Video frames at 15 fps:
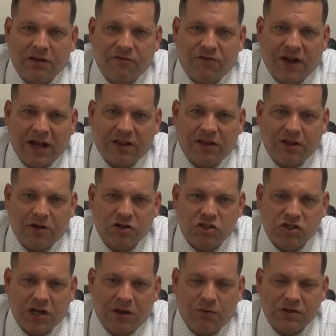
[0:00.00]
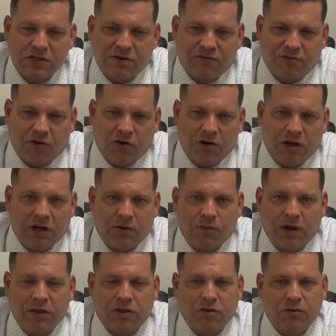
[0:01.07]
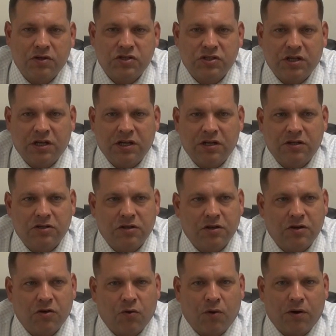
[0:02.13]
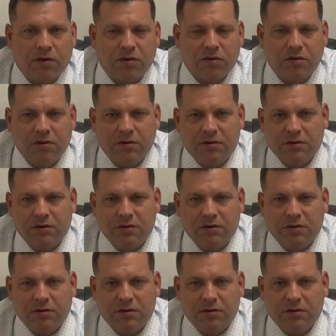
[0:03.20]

in fact, the interstate was diverted and went through a city to the north.